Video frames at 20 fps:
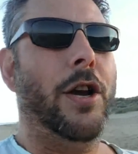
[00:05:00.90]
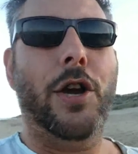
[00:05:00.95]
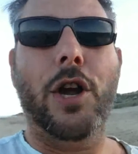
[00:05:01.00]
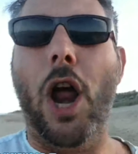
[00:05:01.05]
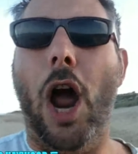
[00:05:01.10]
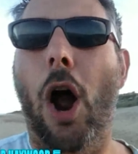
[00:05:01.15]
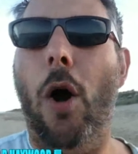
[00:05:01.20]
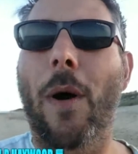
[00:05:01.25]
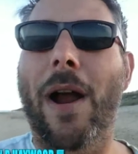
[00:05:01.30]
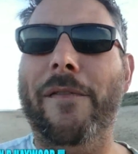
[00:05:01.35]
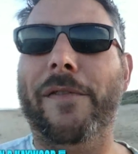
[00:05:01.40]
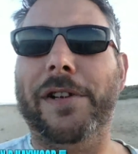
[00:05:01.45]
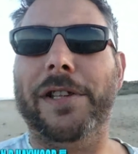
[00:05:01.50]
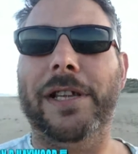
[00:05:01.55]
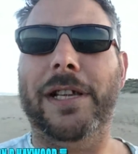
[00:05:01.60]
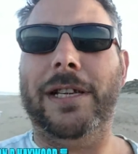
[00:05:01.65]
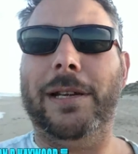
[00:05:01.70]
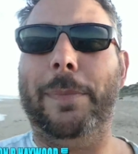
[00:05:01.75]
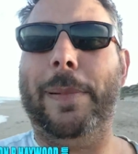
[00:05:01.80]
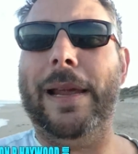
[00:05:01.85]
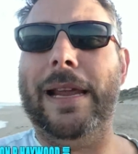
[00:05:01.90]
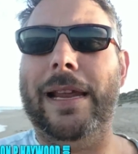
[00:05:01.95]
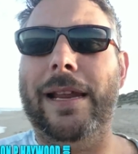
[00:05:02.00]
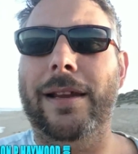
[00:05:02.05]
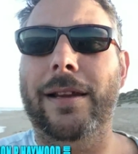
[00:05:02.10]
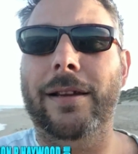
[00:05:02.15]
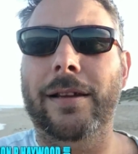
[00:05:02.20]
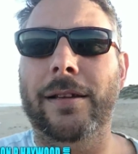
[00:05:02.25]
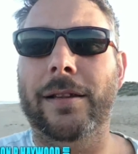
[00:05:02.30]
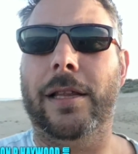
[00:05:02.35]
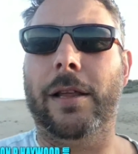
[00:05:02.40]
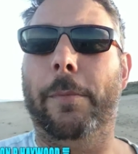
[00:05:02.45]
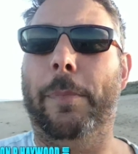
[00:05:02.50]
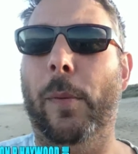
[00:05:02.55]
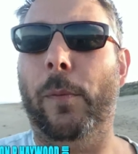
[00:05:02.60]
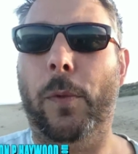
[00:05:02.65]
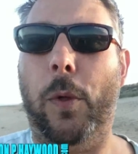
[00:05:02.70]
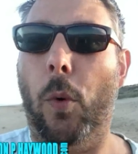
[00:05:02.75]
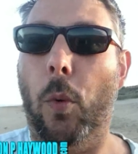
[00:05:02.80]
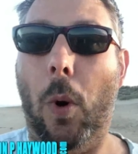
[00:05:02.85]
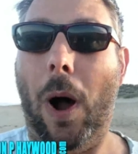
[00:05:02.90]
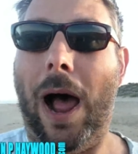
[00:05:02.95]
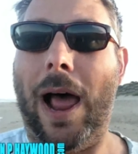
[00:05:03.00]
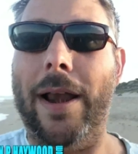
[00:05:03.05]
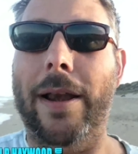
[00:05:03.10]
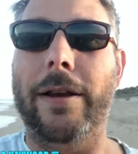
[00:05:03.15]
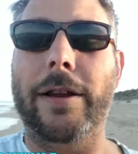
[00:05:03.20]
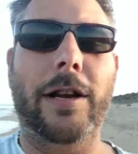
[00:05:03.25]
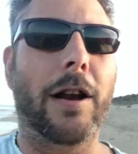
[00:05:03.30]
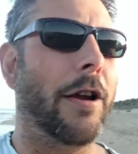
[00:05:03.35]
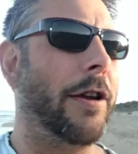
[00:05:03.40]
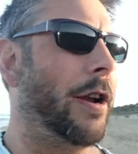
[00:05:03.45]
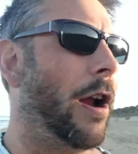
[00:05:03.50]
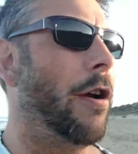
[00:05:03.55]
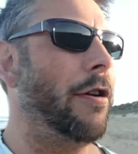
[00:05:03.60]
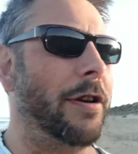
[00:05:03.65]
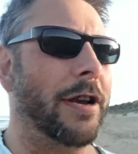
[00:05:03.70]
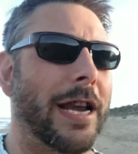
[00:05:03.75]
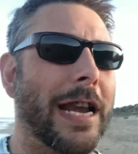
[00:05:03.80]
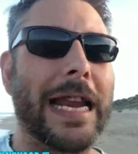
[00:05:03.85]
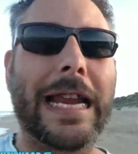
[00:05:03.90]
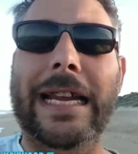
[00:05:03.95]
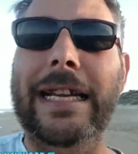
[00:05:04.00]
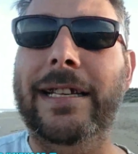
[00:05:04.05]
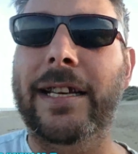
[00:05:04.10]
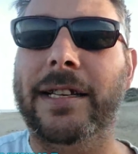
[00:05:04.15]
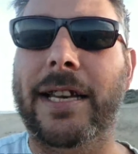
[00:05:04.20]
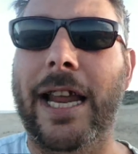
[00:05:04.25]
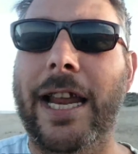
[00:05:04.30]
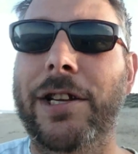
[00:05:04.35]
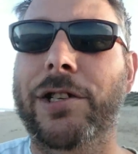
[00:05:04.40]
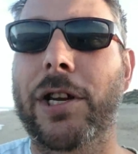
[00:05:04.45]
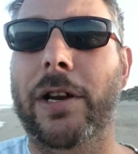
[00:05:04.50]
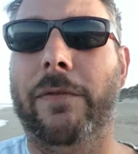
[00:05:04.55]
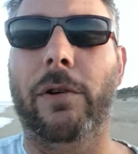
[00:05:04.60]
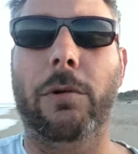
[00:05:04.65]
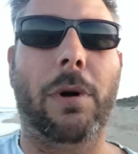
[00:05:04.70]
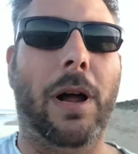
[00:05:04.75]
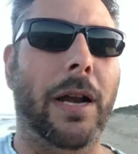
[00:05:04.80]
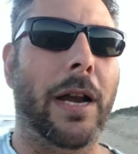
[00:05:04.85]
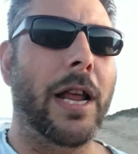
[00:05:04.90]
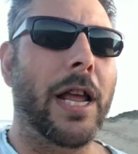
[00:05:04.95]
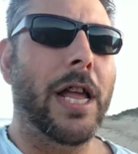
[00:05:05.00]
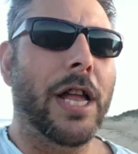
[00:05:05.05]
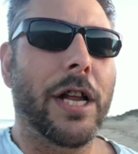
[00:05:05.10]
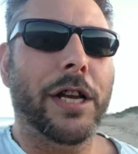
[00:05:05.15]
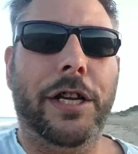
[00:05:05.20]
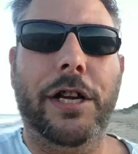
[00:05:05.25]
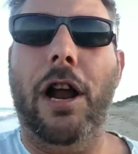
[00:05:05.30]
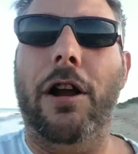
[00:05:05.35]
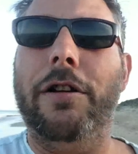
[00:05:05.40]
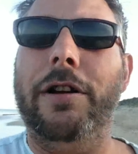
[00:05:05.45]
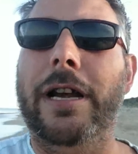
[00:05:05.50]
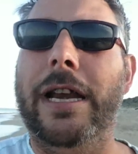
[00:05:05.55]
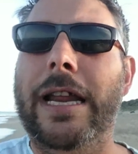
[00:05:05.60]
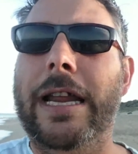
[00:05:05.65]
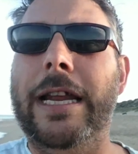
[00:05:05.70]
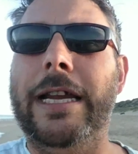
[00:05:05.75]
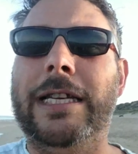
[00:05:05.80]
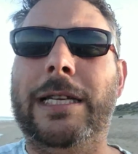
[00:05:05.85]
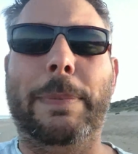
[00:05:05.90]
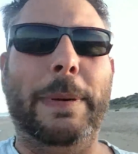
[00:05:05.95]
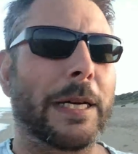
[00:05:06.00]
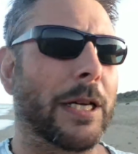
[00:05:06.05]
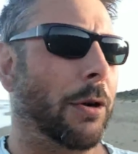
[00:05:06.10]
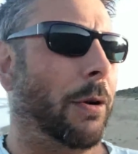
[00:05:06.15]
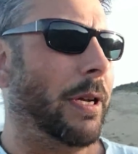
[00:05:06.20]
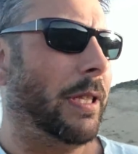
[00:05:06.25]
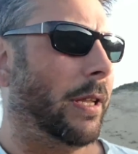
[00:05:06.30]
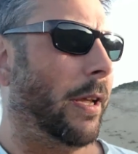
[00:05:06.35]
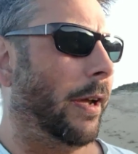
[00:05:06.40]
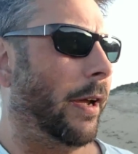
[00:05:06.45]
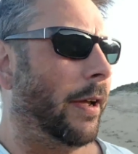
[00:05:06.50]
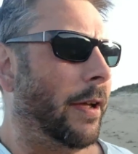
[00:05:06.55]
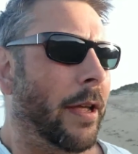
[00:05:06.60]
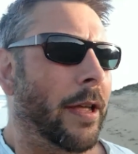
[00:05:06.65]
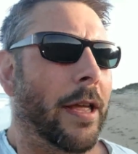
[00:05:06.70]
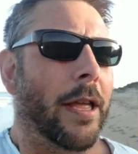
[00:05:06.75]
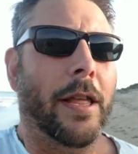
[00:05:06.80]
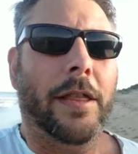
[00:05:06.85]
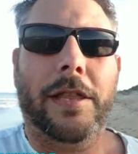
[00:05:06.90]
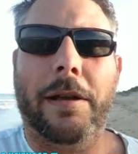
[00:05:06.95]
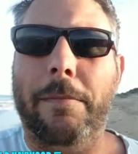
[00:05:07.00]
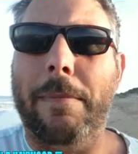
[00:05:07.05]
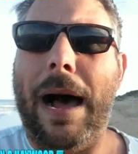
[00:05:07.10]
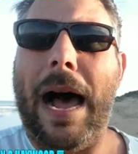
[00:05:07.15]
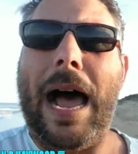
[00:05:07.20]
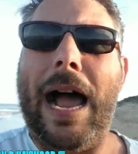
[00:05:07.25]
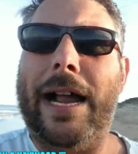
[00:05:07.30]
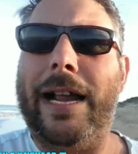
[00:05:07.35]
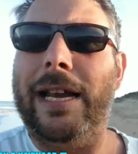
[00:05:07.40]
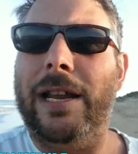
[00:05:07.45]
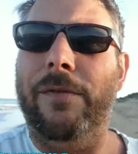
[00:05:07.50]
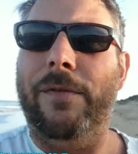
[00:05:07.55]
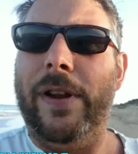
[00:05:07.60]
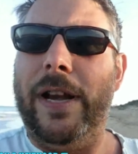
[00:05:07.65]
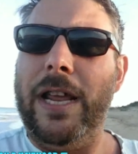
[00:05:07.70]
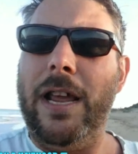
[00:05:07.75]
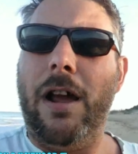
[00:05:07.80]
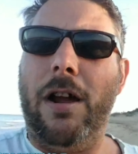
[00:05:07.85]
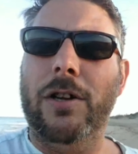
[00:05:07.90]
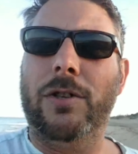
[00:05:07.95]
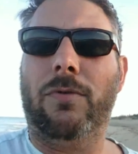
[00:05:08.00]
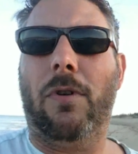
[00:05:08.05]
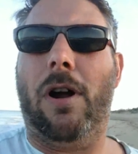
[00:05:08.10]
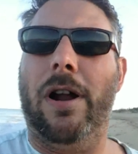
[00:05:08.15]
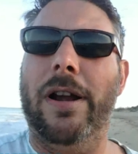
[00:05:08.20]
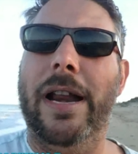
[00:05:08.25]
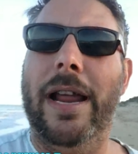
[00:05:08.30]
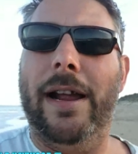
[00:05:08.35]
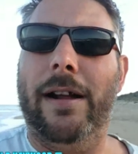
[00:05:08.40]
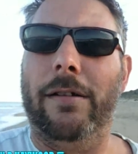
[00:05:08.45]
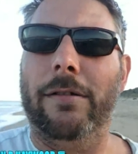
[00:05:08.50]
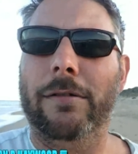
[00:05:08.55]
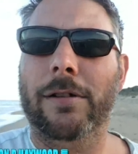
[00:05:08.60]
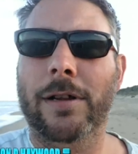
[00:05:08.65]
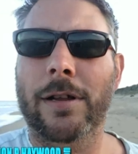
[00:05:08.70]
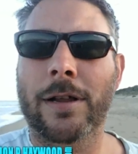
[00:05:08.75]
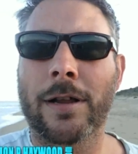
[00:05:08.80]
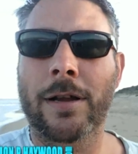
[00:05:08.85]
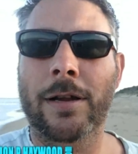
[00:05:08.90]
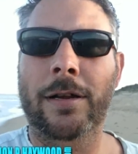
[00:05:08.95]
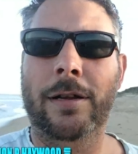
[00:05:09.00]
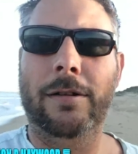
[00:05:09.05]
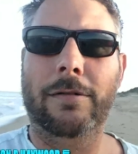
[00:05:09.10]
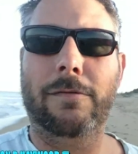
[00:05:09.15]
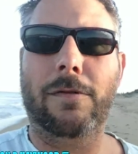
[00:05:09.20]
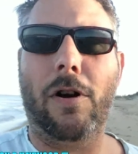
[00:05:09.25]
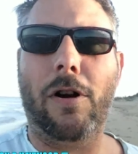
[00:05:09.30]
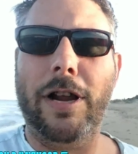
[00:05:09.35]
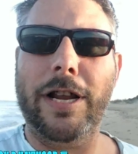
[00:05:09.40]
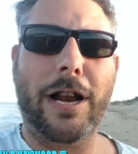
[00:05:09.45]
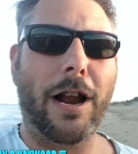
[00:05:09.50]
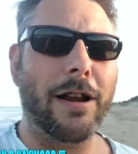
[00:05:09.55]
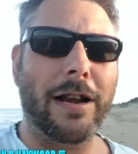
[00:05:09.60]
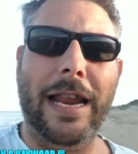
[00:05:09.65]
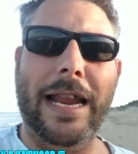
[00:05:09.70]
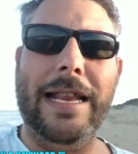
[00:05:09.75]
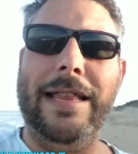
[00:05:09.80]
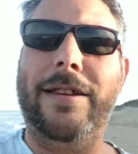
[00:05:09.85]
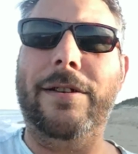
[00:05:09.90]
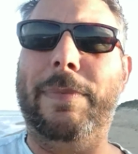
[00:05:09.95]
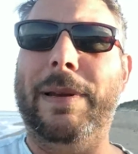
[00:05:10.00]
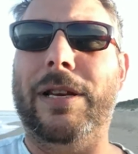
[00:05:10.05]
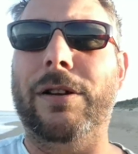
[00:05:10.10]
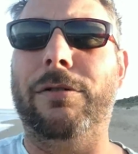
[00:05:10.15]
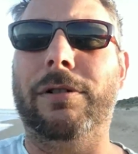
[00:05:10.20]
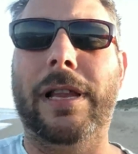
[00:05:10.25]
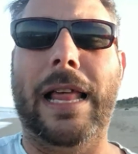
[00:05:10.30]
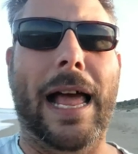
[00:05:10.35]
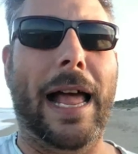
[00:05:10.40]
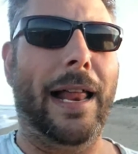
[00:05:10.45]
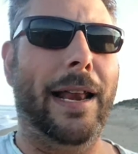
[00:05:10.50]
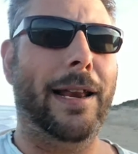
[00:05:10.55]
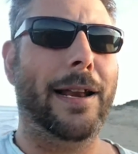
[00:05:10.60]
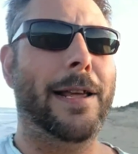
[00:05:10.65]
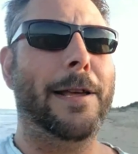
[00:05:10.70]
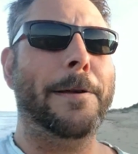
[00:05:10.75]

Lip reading: know everything to be the one. You know, you don't need to teach everyone. You don't need to be doing the marketing videos right now, right? You don't need to be doing that,